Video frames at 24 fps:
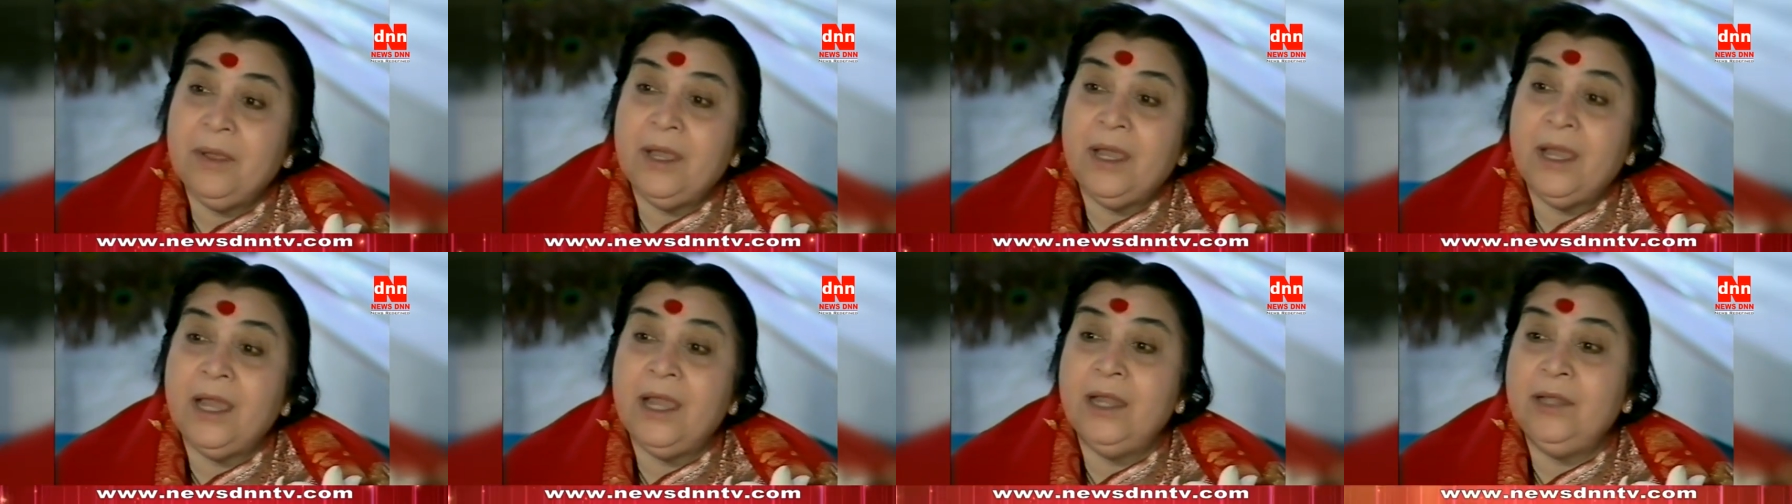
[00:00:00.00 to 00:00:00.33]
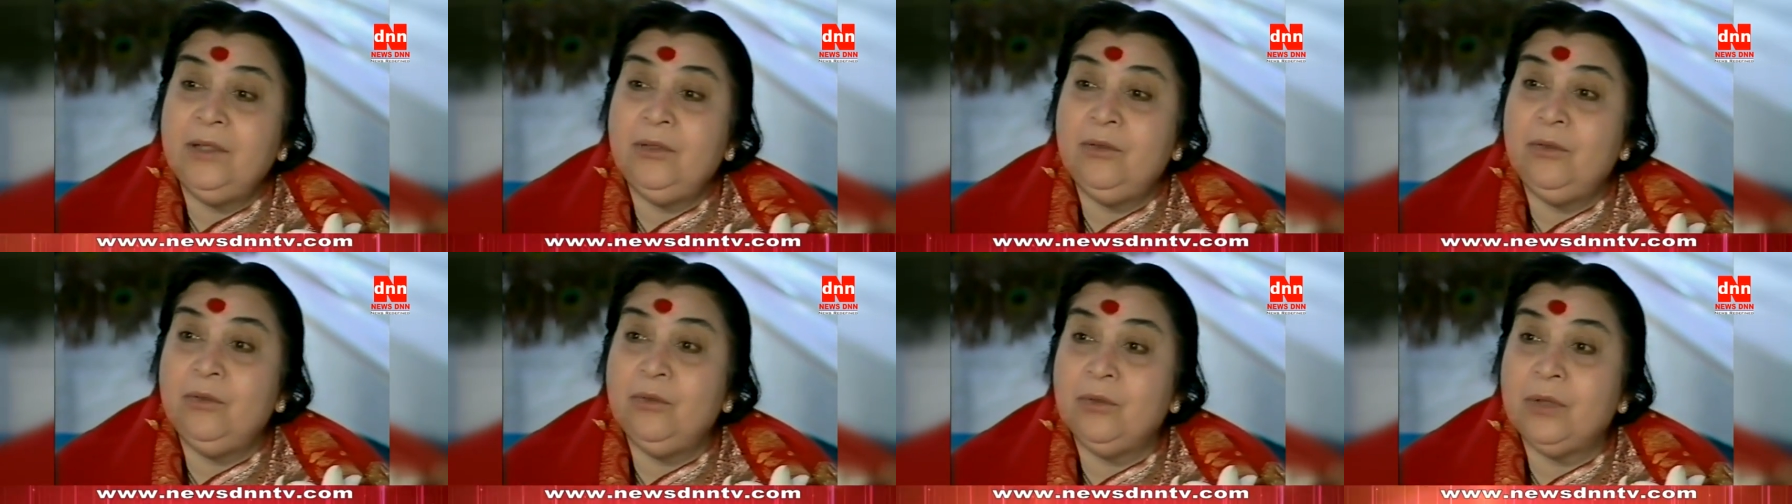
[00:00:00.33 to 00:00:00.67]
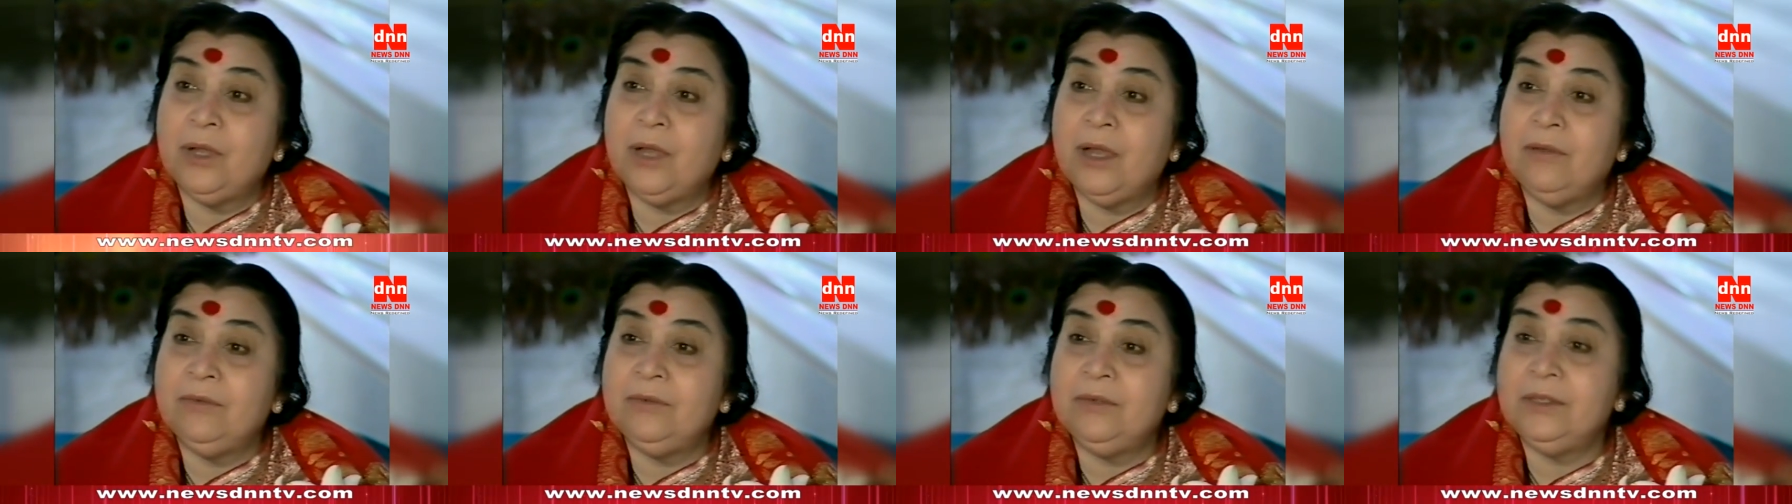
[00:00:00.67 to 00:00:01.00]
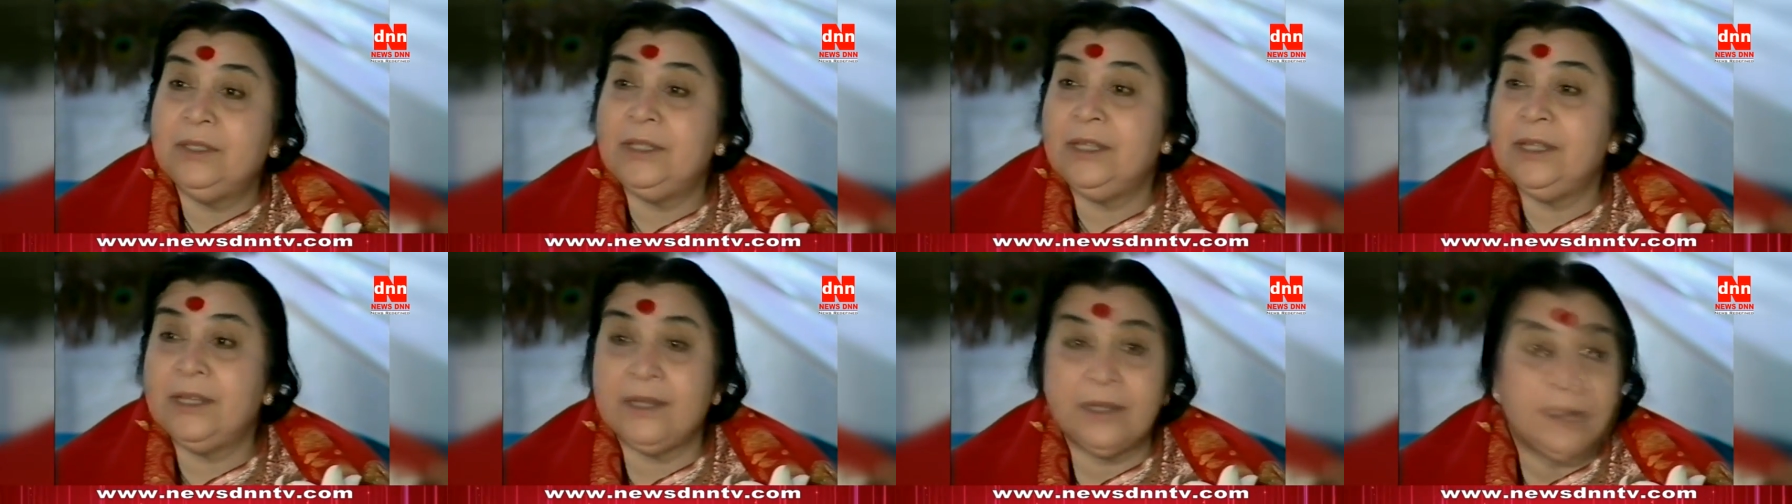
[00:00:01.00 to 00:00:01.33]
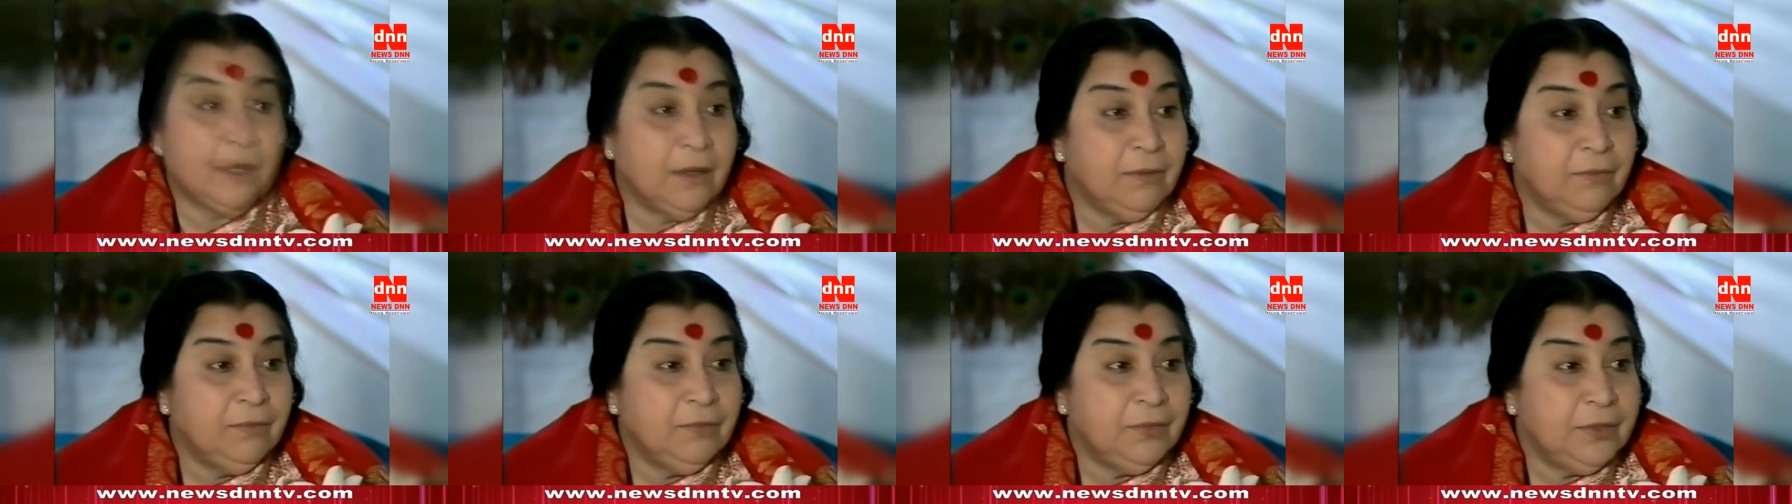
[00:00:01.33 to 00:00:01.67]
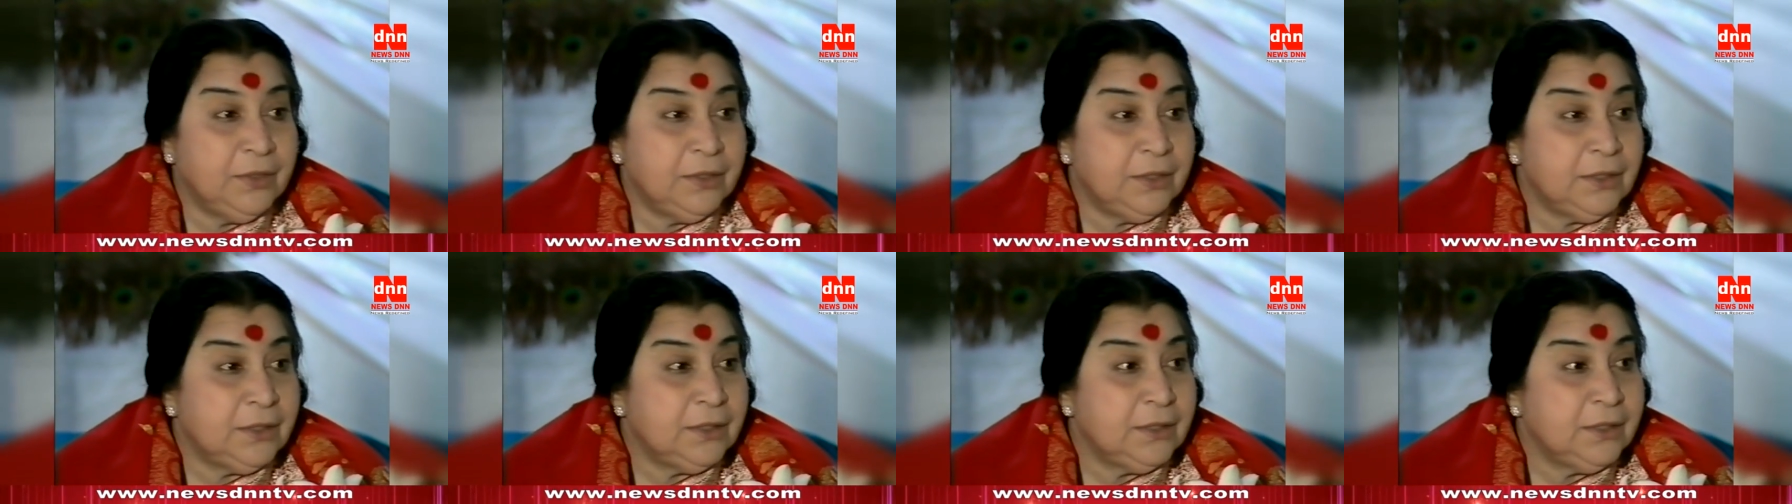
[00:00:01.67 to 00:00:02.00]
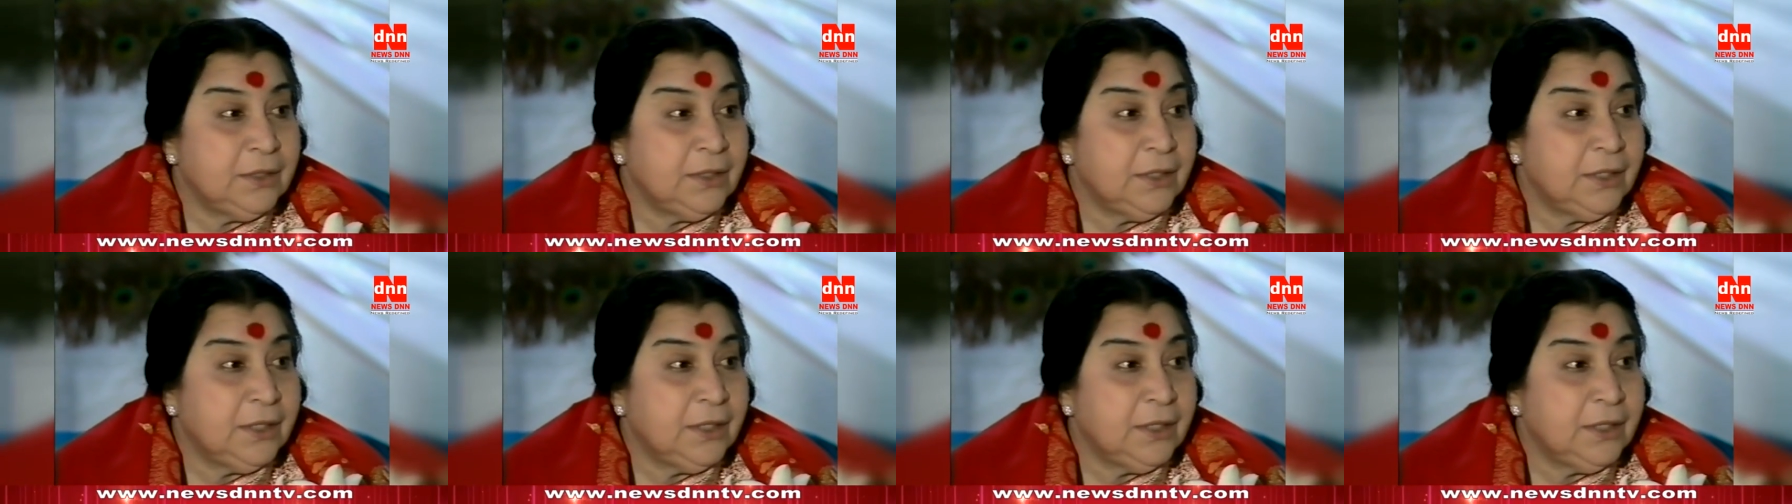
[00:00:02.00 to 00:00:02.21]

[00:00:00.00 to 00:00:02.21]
I had to look after their comfort.